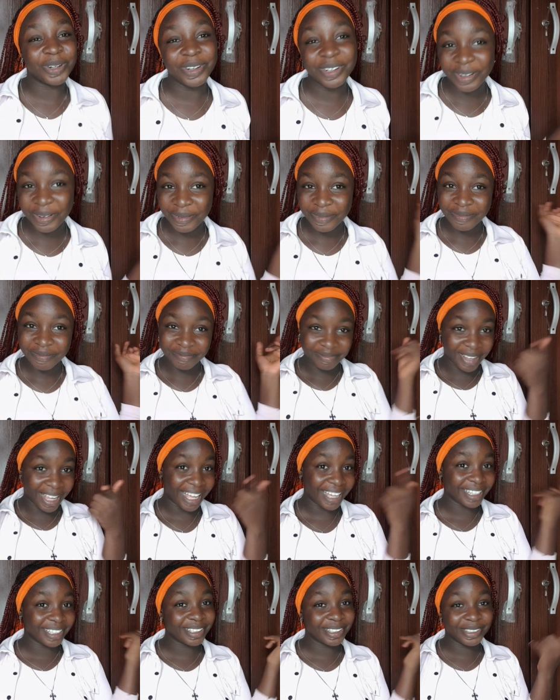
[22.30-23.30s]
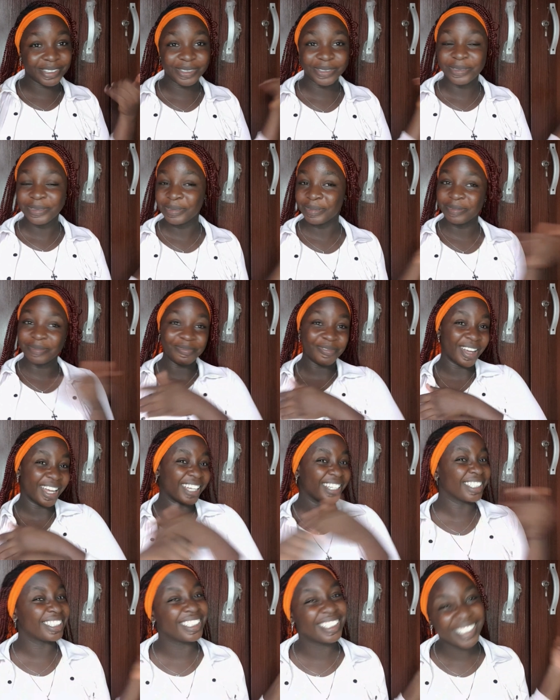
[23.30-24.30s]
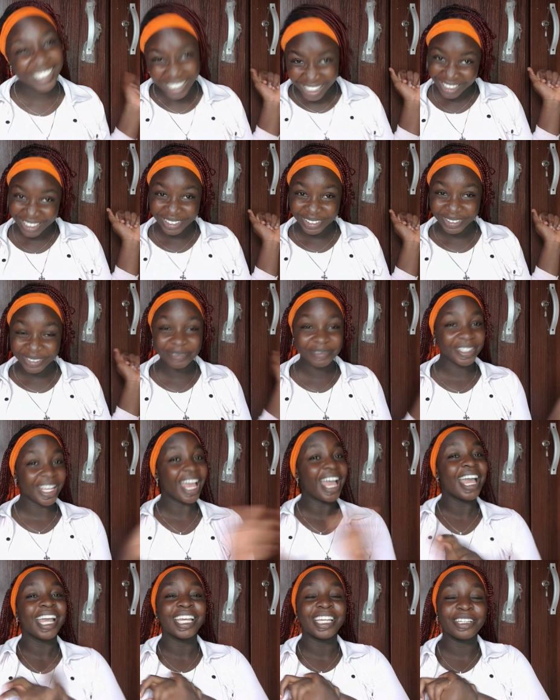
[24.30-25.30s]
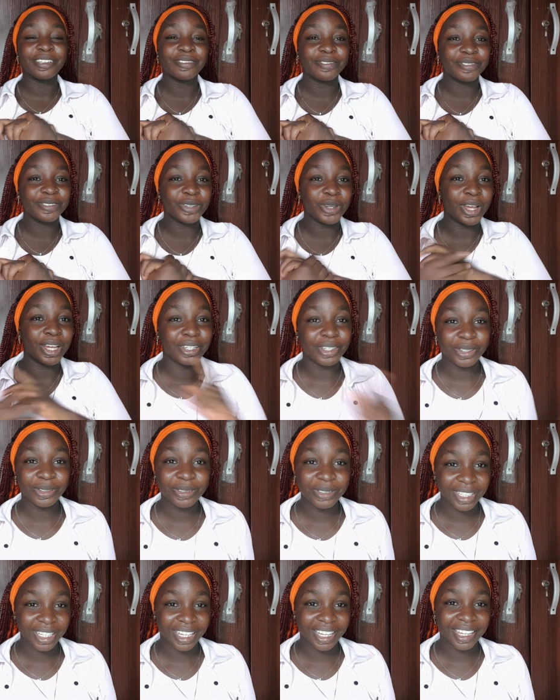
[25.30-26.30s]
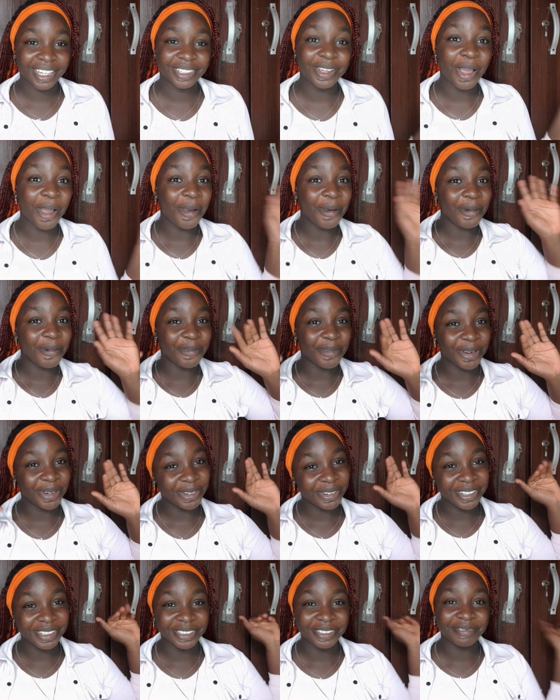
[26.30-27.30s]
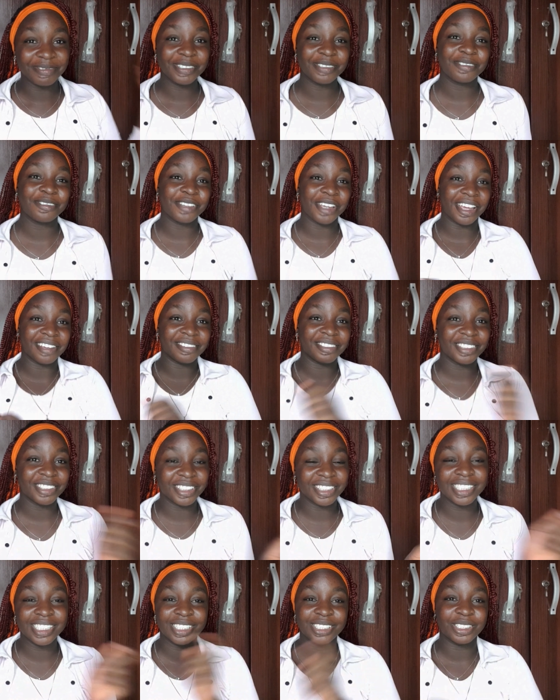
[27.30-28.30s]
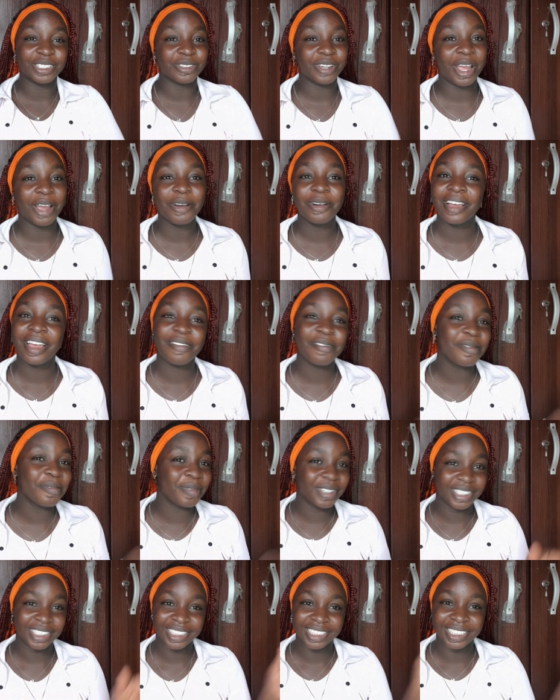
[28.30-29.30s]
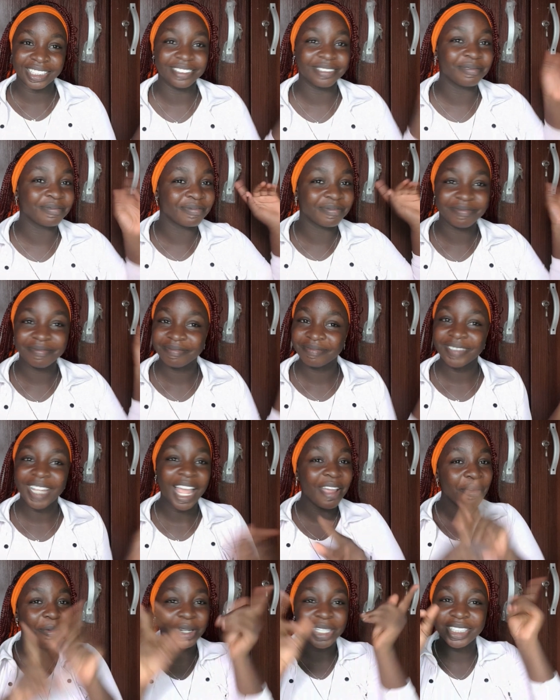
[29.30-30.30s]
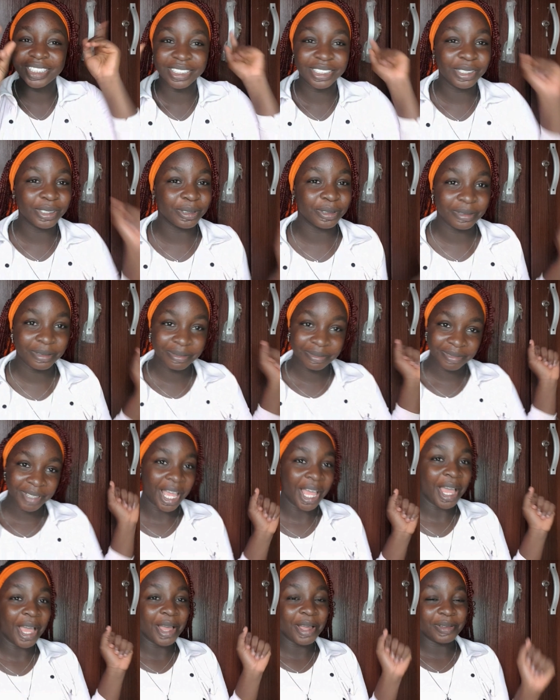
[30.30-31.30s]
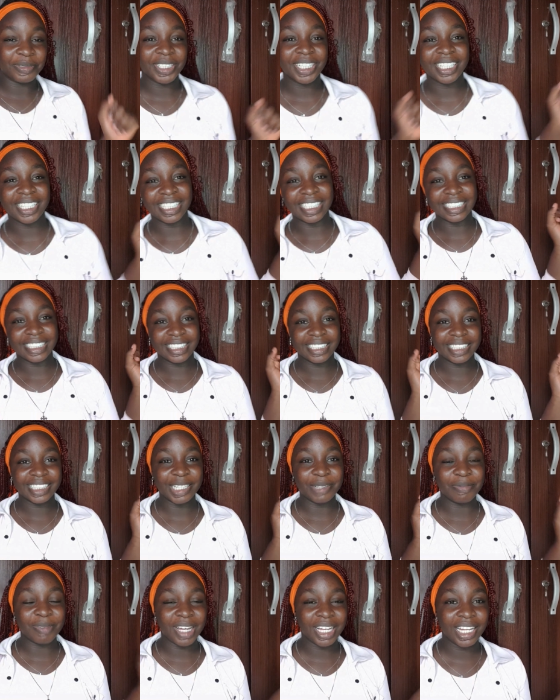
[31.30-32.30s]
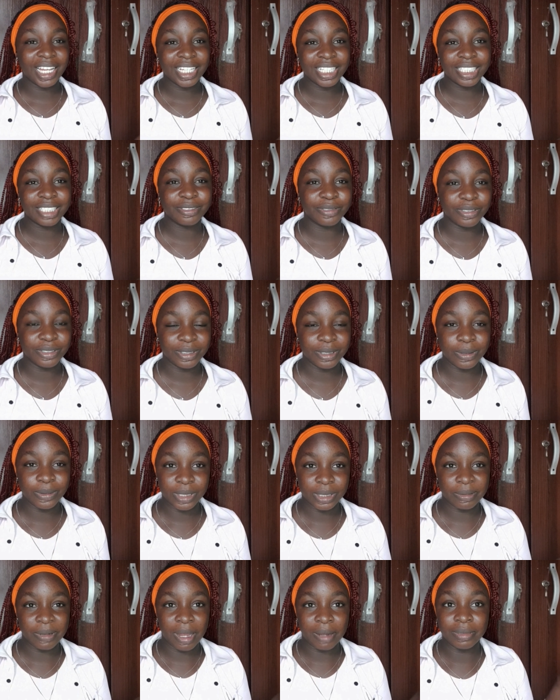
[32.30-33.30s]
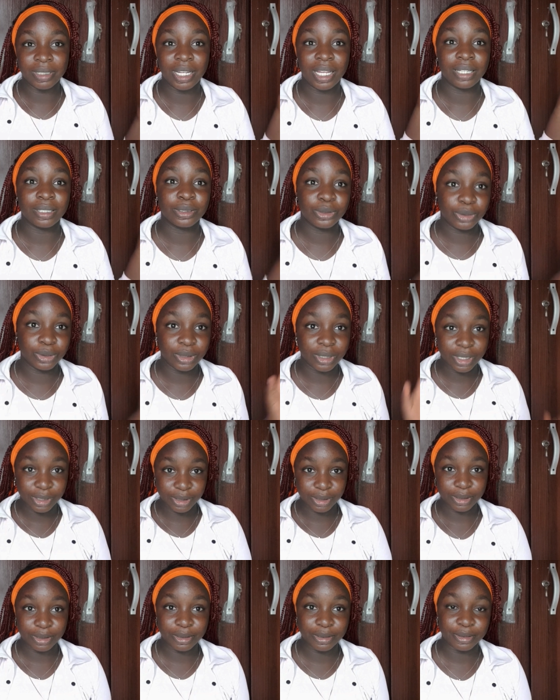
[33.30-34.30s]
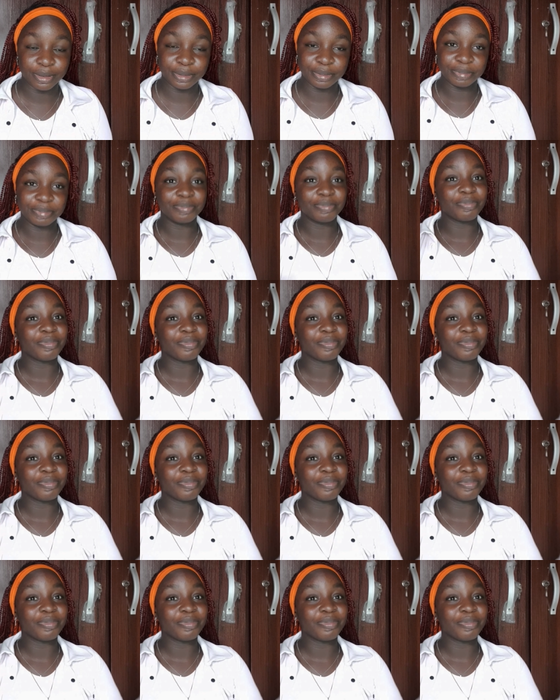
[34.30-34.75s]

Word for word: Welcome back to my channel. If you are new here, welcome. If you are returning subscriber, oh, everybody's here everyone is new because my last video was probably like two years ago